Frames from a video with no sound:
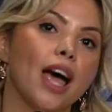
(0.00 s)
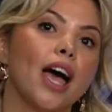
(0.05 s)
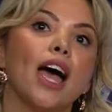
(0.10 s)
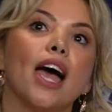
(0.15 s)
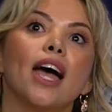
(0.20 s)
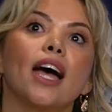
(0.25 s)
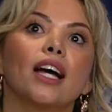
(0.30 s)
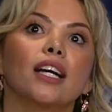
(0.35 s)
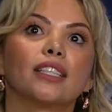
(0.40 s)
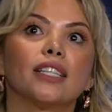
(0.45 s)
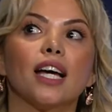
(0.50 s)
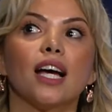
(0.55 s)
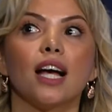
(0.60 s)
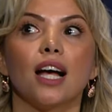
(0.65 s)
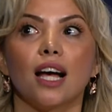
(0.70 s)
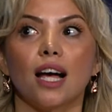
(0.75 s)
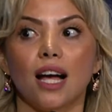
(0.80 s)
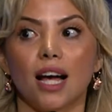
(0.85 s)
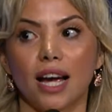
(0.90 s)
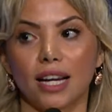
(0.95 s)
And
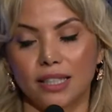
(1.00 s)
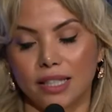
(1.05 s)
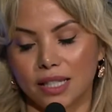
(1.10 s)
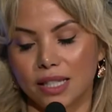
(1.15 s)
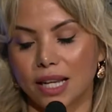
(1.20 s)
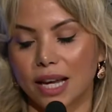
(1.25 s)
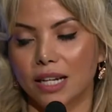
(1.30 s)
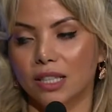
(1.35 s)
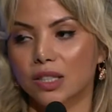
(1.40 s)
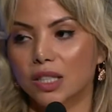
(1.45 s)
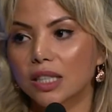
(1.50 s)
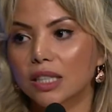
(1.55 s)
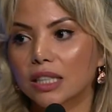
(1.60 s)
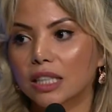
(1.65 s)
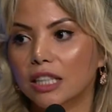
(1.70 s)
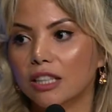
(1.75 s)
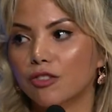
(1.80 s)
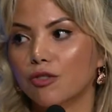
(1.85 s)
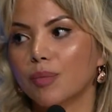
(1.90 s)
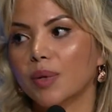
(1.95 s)
I decided to
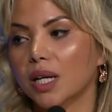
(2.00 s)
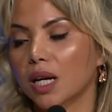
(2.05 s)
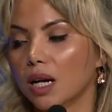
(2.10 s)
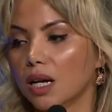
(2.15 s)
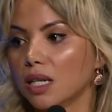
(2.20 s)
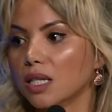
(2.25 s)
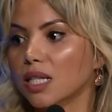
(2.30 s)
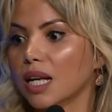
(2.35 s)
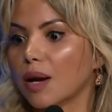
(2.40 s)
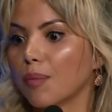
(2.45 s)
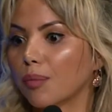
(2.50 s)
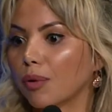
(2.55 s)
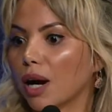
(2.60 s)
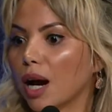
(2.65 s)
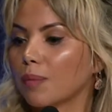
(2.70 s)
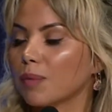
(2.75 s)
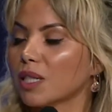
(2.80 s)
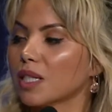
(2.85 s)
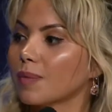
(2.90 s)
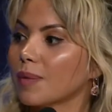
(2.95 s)
leave because I
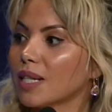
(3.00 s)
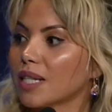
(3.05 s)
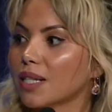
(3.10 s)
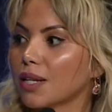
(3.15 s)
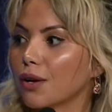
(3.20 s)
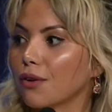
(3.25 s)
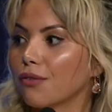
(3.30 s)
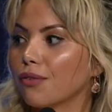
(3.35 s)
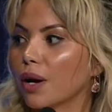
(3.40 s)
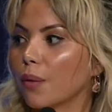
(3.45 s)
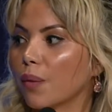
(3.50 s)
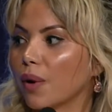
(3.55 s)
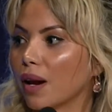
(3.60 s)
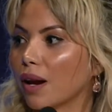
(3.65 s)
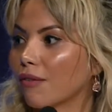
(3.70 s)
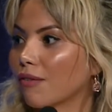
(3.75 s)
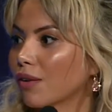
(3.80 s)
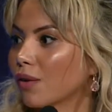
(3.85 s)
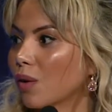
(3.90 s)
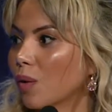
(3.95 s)
promised myself I would
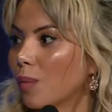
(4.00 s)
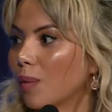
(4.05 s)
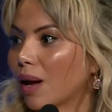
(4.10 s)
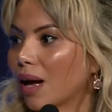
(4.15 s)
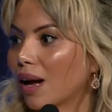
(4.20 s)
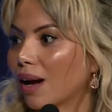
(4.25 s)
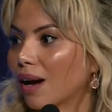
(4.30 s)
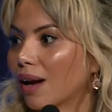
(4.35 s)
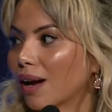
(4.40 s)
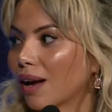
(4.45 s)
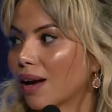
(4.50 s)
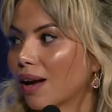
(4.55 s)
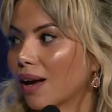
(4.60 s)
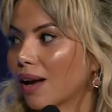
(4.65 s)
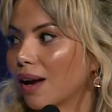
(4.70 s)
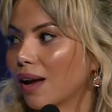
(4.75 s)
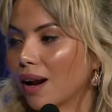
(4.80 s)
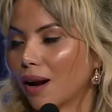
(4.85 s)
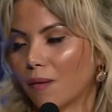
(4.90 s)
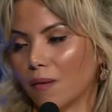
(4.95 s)
never go back
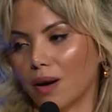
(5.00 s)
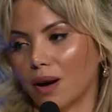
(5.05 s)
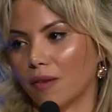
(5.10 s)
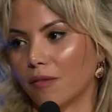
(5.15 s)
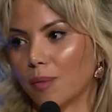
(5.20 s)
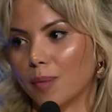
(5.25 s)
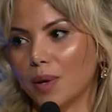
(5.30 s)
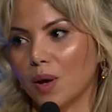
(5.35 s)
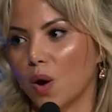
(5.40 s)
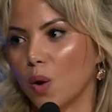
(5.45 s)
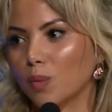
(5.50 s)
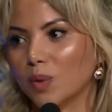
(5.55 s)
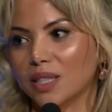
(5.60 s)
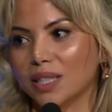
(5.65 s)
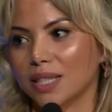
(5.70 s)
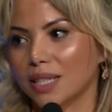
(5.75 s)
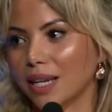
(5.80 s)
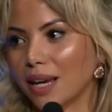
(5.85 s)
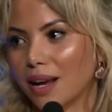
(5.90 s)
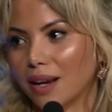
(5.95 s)
and I would never be homeless
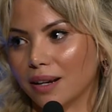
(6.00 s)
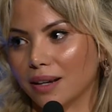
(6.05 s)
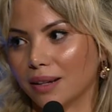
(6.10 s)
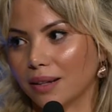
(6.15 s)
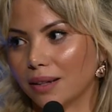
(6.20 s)
again.